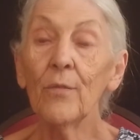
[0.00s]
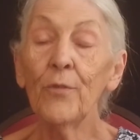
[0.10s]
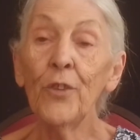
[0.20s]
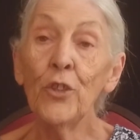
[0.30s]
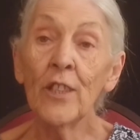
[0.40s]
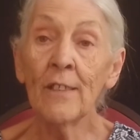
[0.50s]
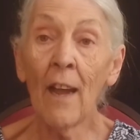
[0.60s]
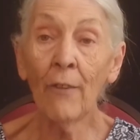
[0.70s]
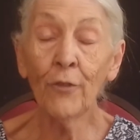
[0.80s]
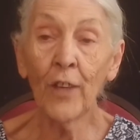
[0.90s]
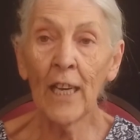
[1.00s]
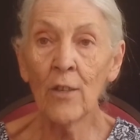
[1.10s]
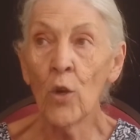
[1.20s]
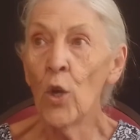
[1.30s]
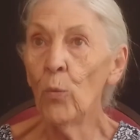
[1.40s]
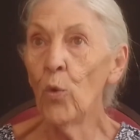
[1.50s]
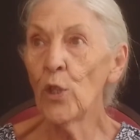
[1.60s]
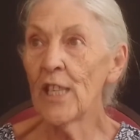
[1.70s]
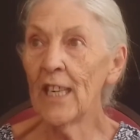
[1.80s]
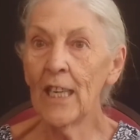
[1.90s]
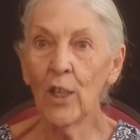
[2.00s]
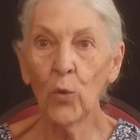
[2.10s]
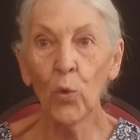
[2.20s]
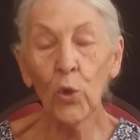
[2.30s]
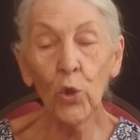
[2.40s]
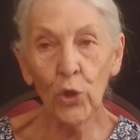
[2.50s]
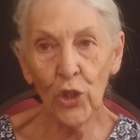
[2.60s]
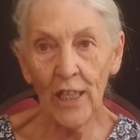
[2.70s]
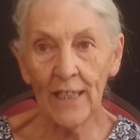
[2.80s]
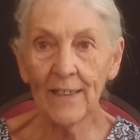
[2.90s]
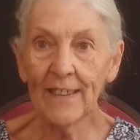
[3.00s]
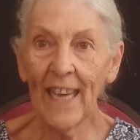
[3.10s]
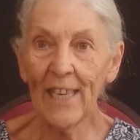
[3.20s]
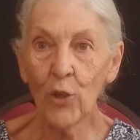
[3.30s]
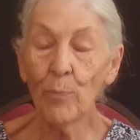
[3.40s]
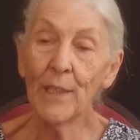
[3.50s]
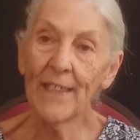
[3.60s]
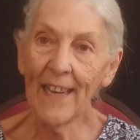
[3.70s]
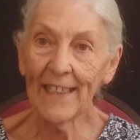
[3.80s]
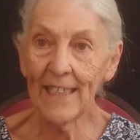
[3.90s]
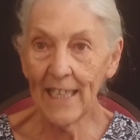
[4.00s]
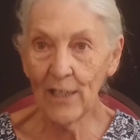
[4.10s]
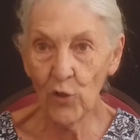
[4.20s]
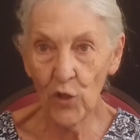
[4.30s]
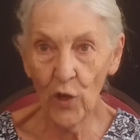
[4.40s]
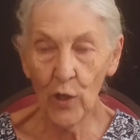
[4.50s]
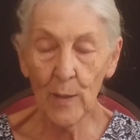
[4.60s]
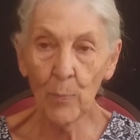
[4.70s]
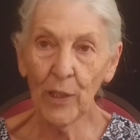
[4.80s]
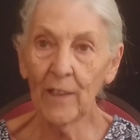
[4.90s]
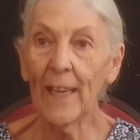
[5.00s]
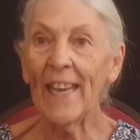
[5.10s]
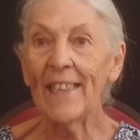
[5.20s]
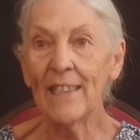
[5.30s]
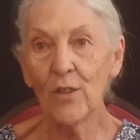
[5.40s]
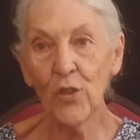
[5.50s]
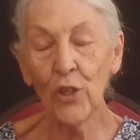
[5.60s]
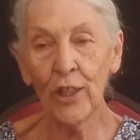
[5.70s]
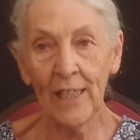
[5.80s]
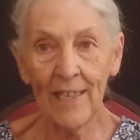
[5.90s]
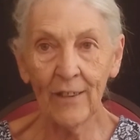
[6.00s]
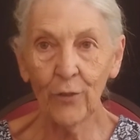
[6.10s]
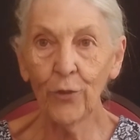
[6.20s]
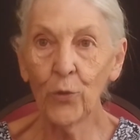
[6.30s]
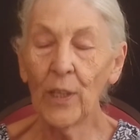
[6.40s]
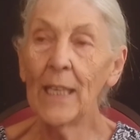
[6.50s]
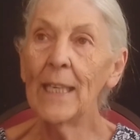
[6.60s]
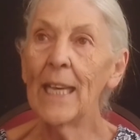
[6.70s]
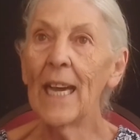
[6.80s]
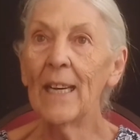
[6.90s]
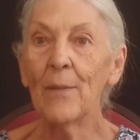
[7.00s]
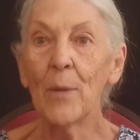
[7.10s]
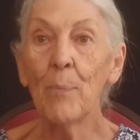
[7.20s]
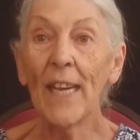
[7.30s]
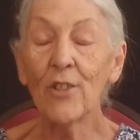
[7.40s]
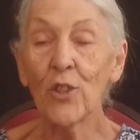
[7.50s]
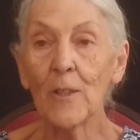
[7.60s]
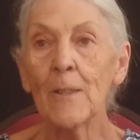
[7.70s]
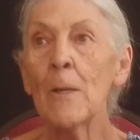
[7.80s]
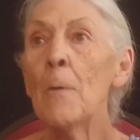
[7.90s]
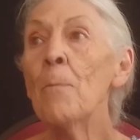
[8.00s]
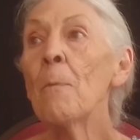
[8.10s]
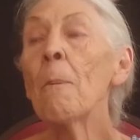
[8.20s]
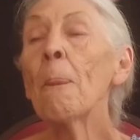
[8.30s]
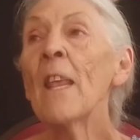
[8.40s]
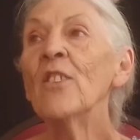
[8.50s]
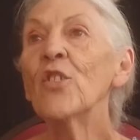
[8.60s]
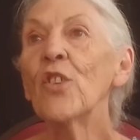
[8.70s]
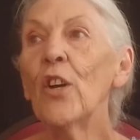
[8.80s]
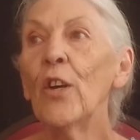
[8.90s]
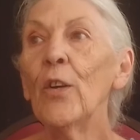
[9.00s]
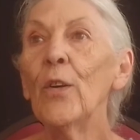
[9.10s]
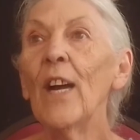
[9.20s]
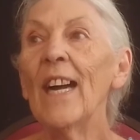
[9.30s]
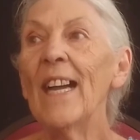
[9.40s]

food stuff and water or cool drinks, cannot be taken into the hospital and is not allowed for the patients. So